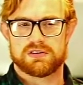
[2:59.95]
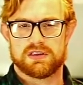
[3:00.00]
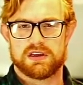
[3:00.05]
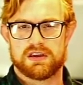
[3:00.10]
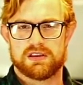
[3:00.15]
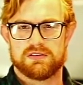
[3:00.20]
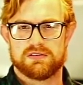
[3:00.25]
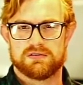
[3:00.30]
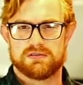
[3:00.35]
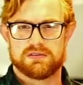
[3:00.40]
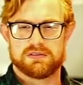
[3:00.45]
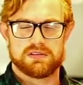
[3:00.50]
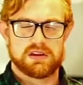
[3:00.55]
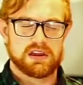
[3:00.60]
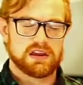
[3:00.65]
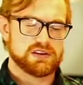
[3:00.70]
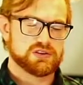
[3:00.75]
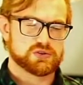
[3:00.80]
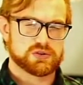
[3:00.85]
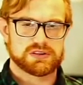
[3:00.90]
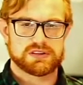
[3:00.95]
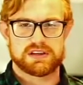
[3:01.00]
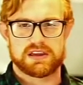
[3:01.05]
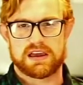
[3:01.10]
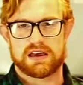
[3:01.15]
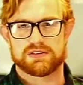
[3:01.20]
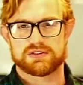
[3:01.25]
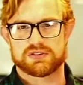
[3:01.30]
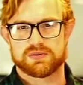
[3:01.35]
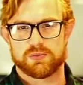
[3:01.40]
that interesting
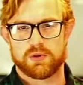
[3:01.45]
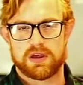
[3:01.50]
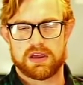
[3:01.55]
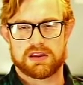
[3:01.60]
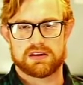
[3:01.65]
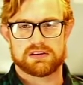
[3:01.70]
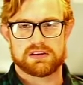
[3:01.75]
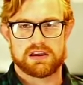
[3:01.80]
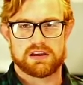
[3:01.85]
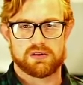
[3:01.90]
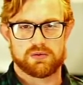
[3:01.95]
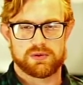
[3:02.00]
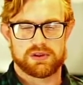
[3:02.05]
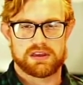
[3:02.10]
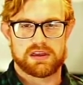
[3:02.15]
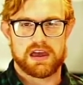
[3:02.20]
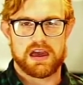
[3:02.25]
algebraic data really